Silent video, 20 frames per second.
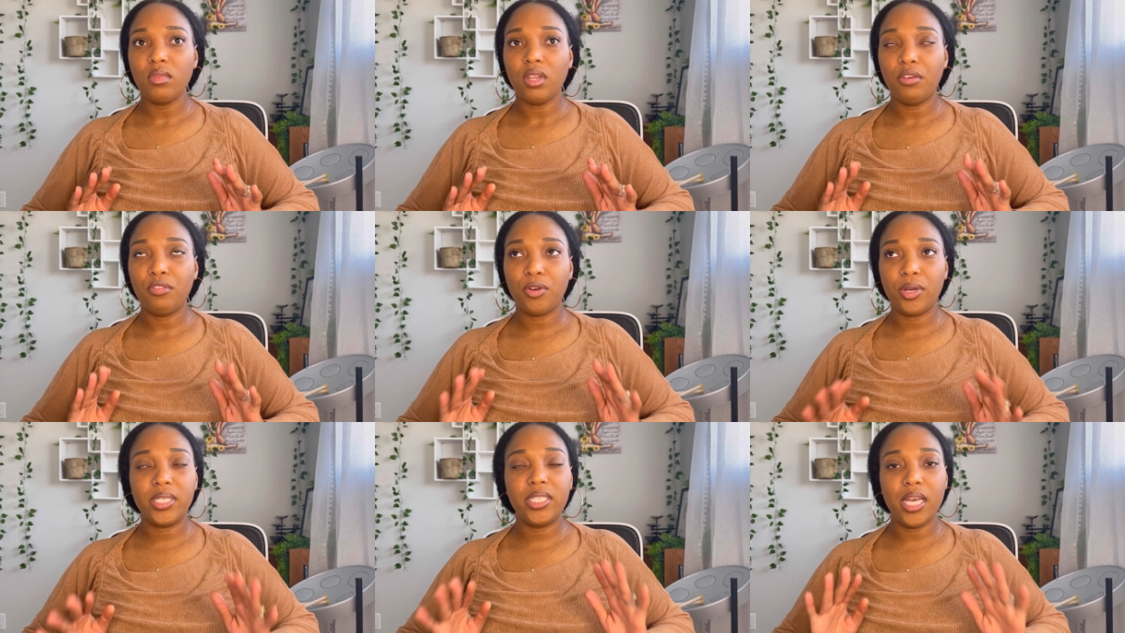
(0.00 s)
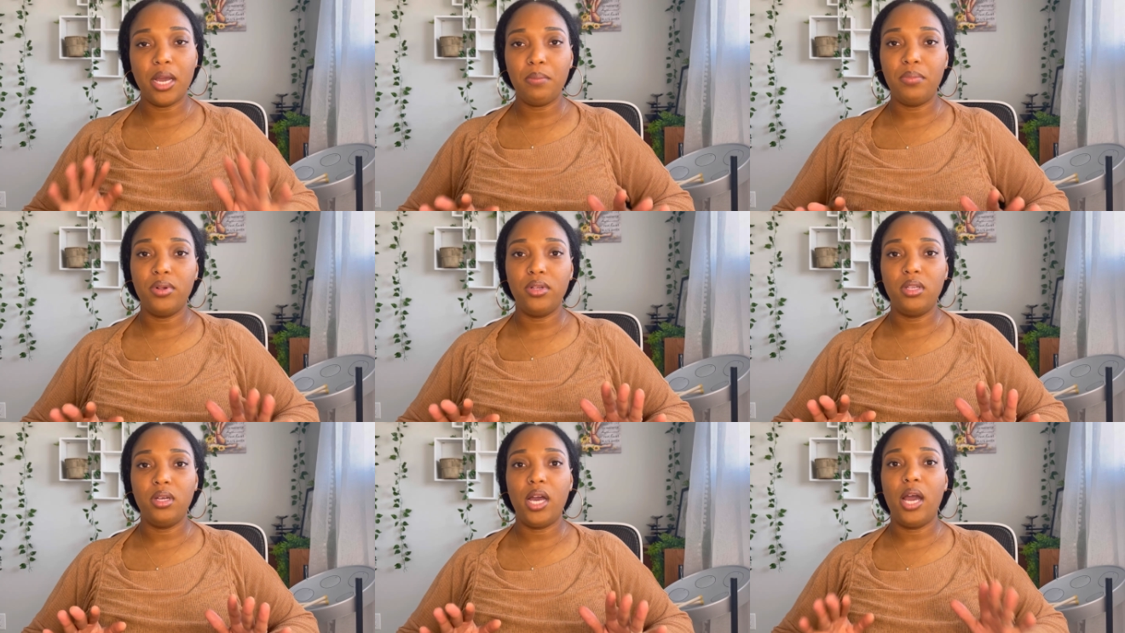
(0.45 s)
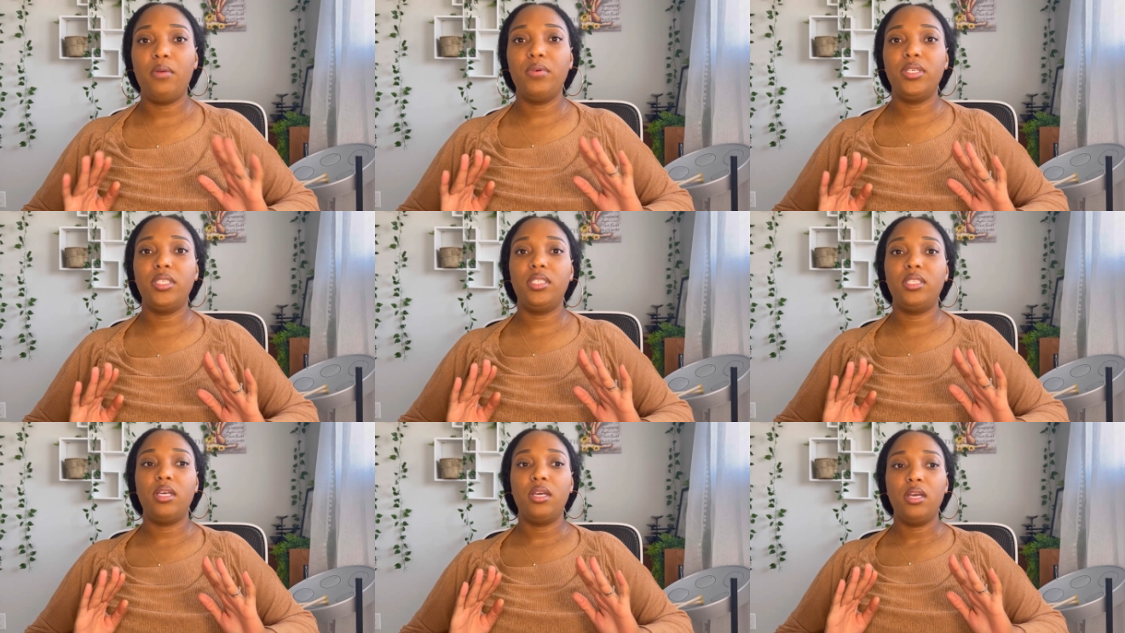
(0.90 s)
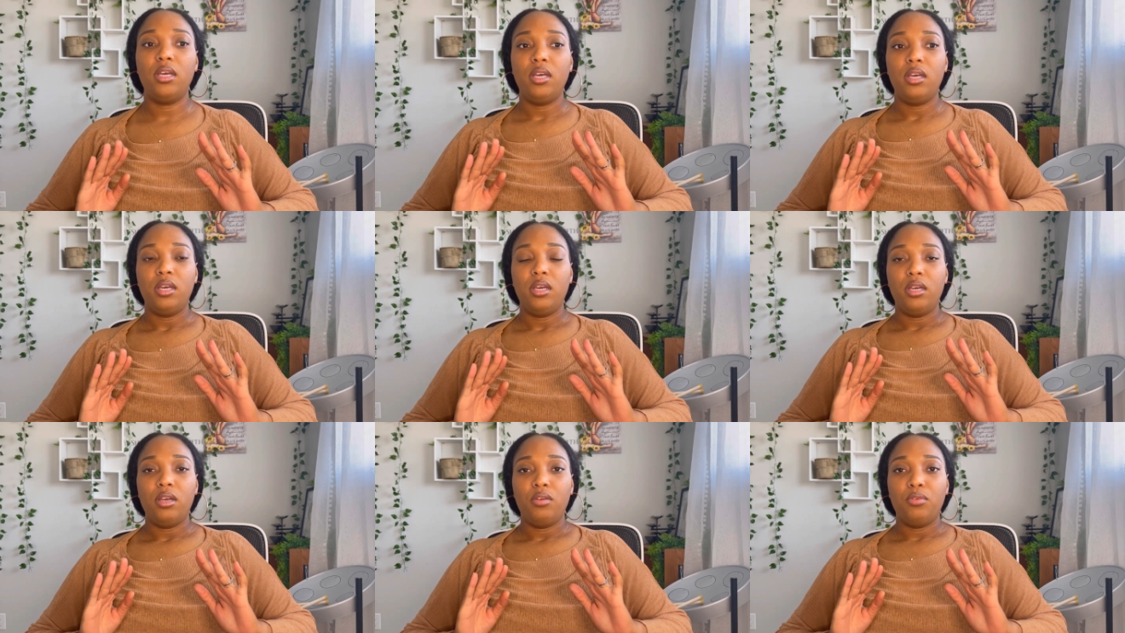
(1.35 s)
For example, I was
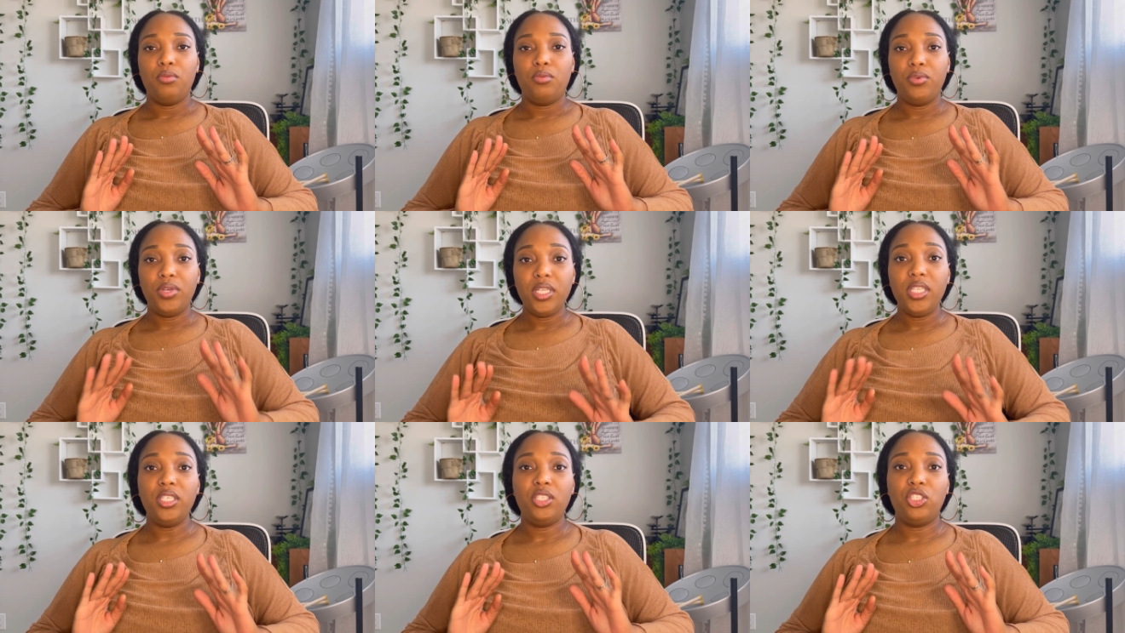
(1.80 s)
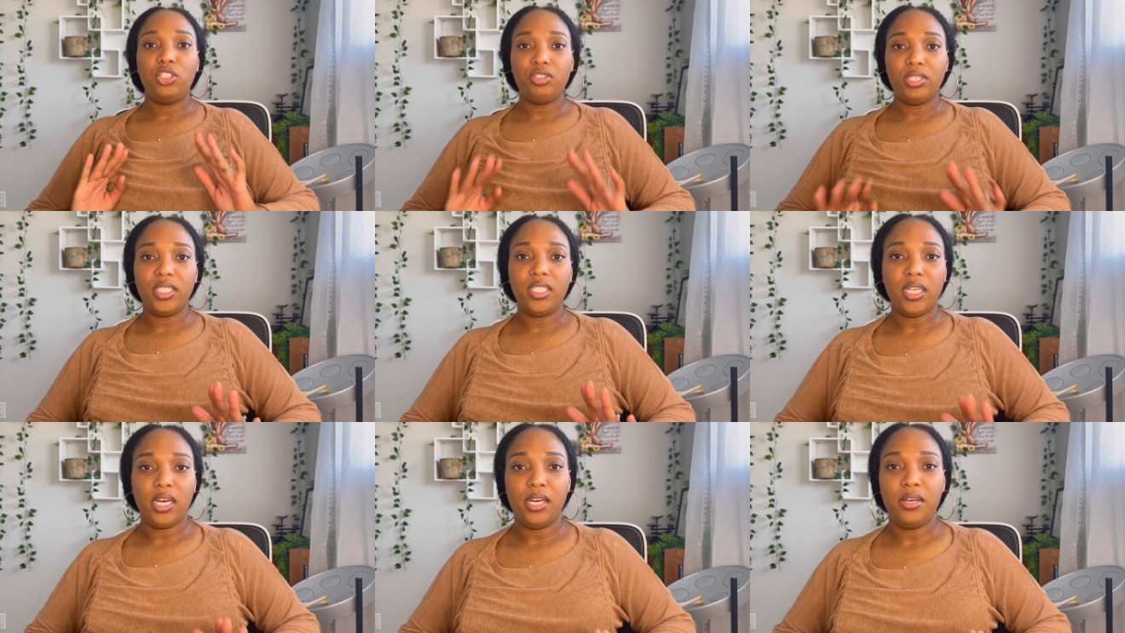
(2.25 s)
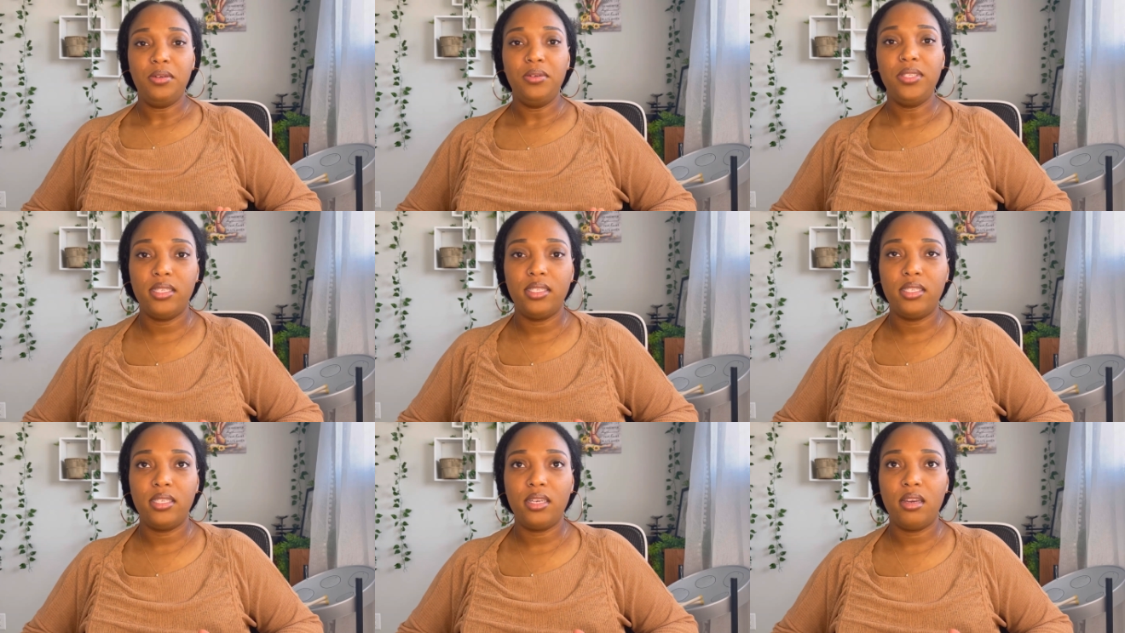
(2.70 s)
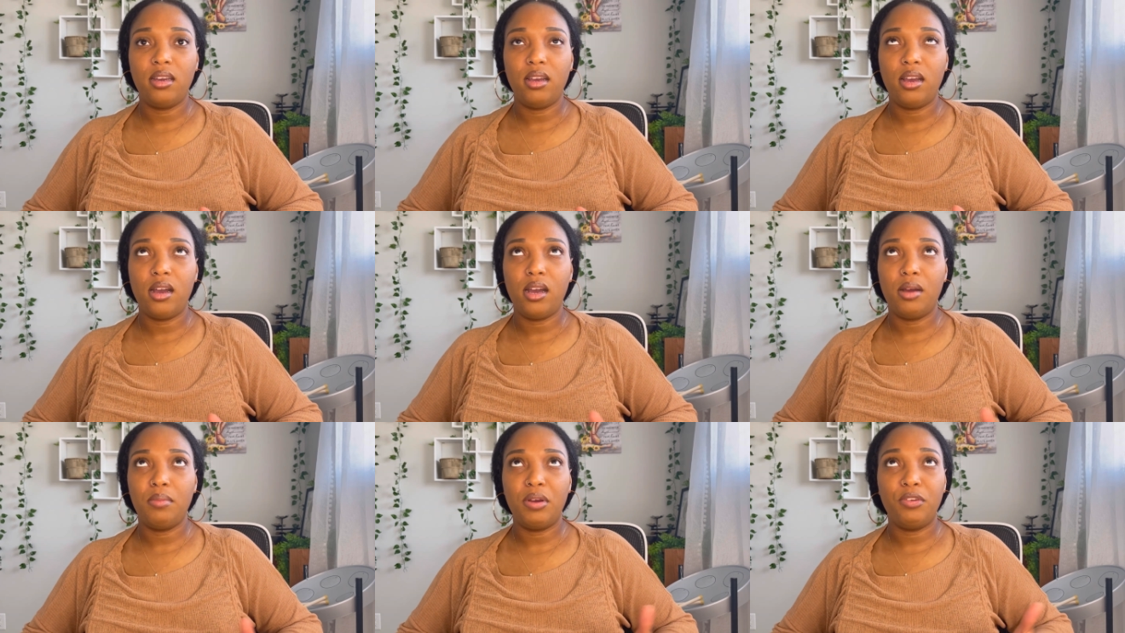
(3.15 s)
really stressed out
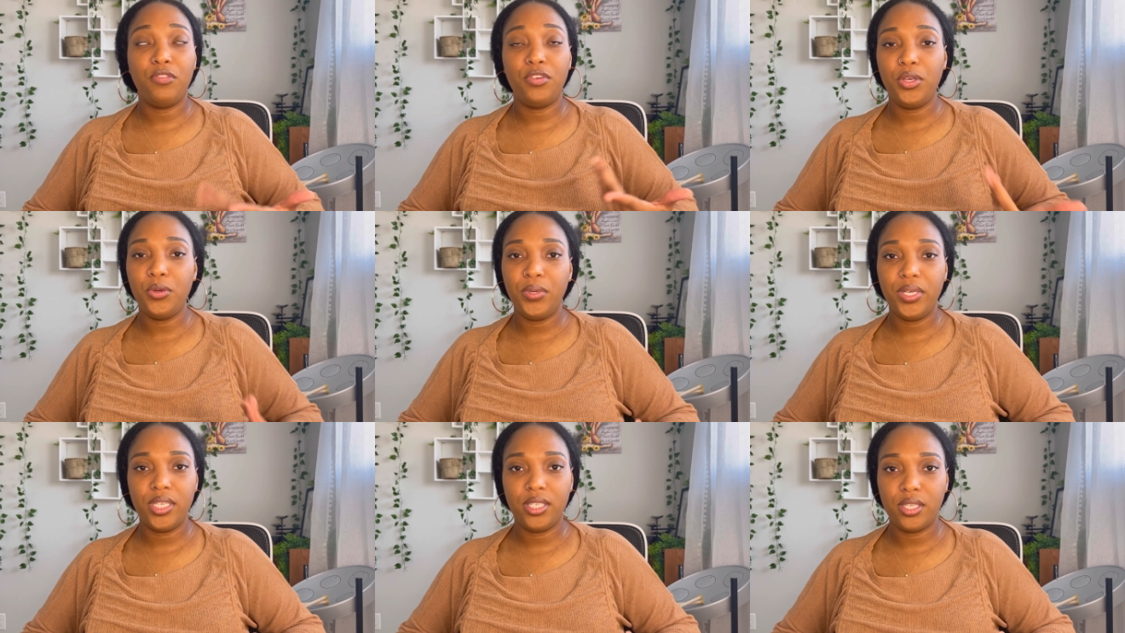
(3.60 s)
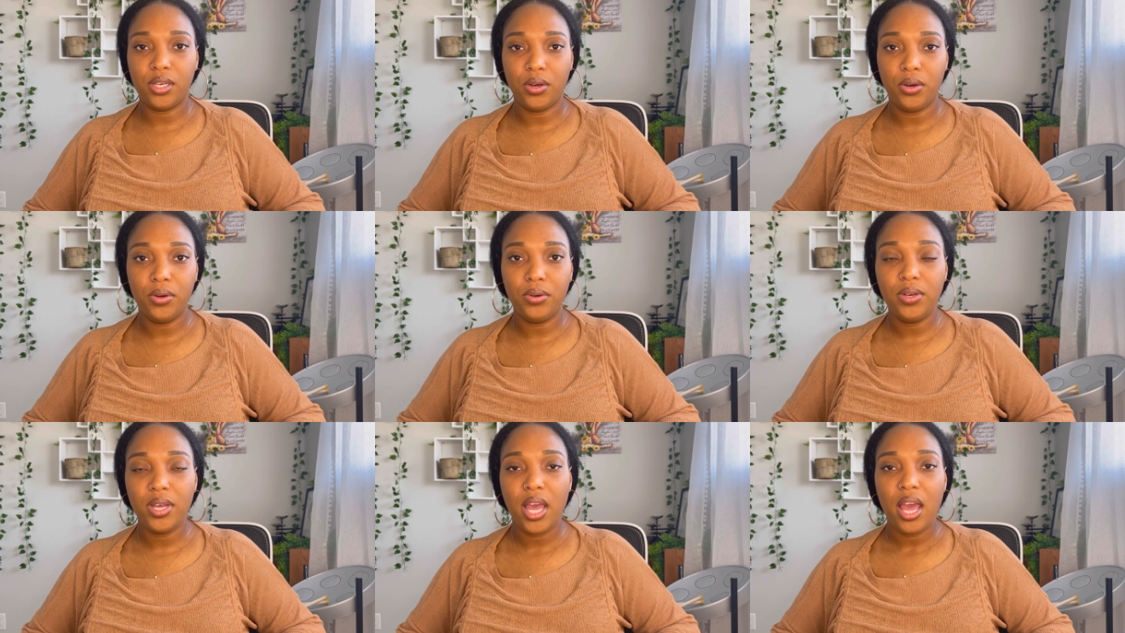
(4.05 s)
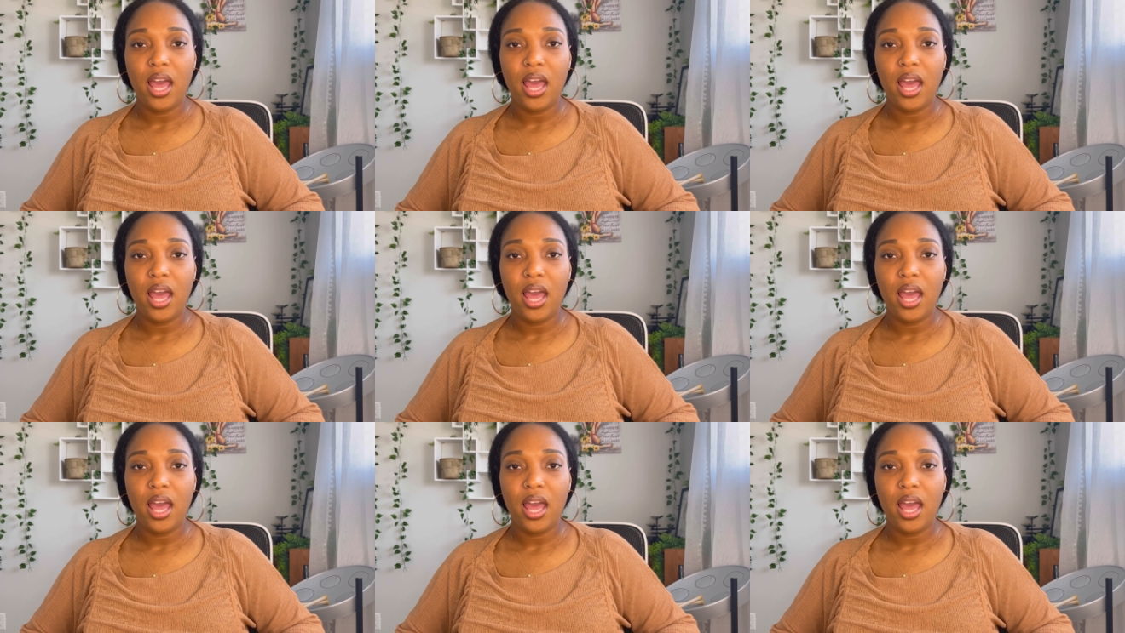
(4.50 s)
a few weeks ago,